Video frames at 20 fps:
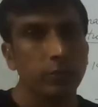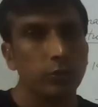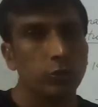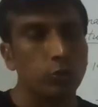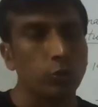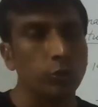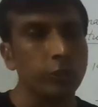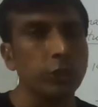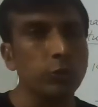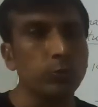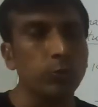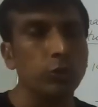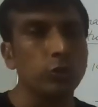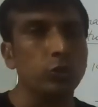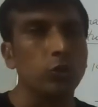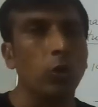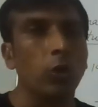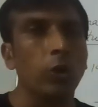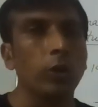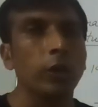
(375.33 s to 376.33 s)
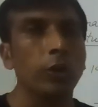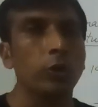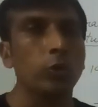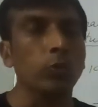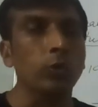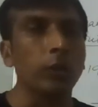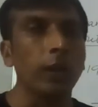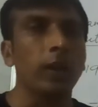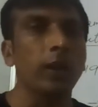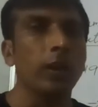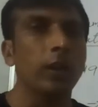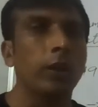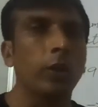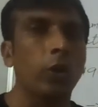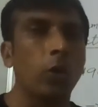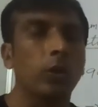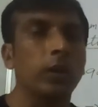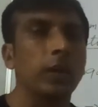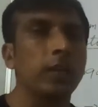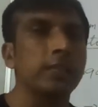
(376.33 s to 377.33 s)
So this was called Rural
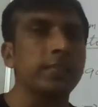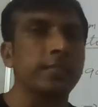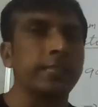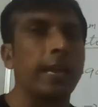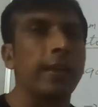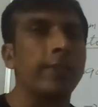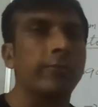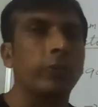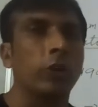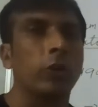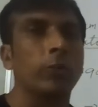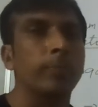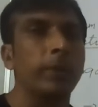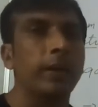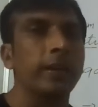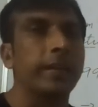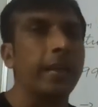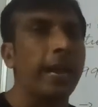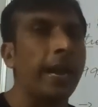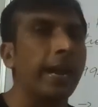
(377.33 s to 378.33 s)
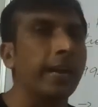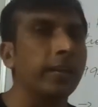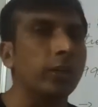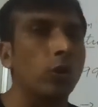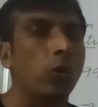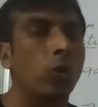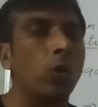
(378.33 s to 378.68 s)
Local Self Government Act,